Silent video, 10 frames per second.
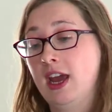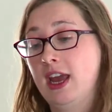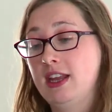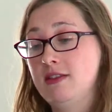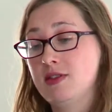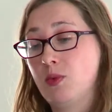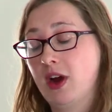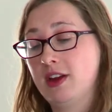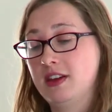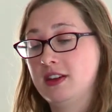in the
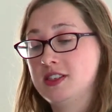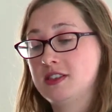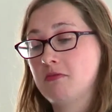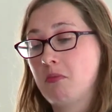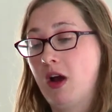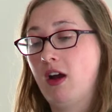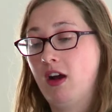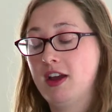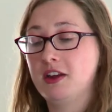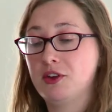work that
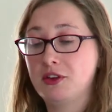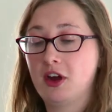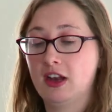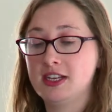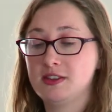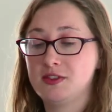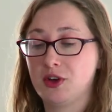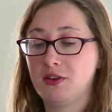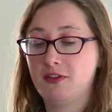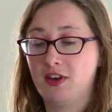I and other colleagues have
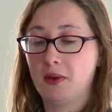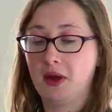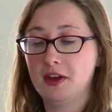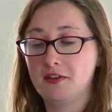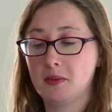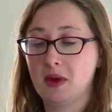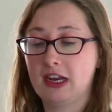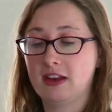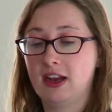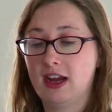done following on from
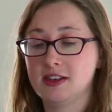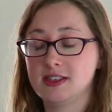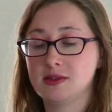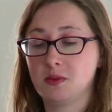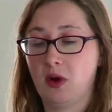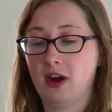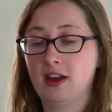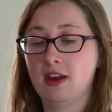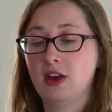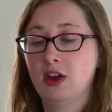Michael and Lana's work,